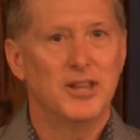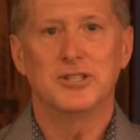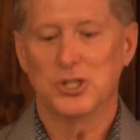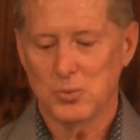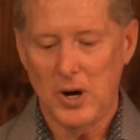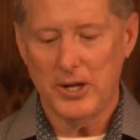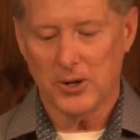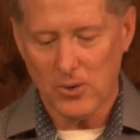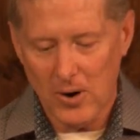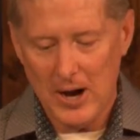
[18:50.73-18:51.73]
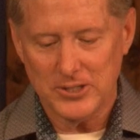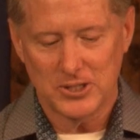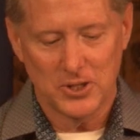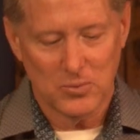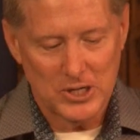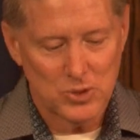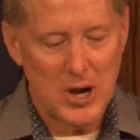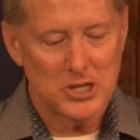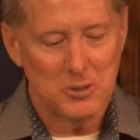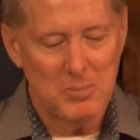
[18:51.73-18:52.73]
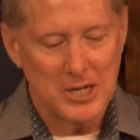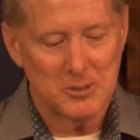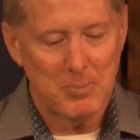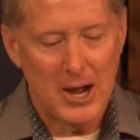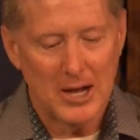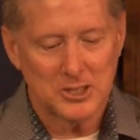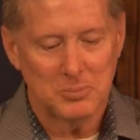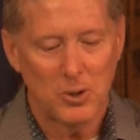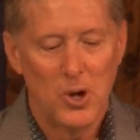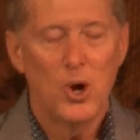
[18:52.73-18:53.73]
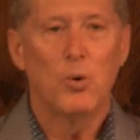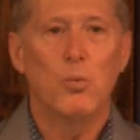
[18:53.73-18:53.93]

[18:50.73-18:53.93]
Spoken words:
This is why the cross and the resurrection makes it possible.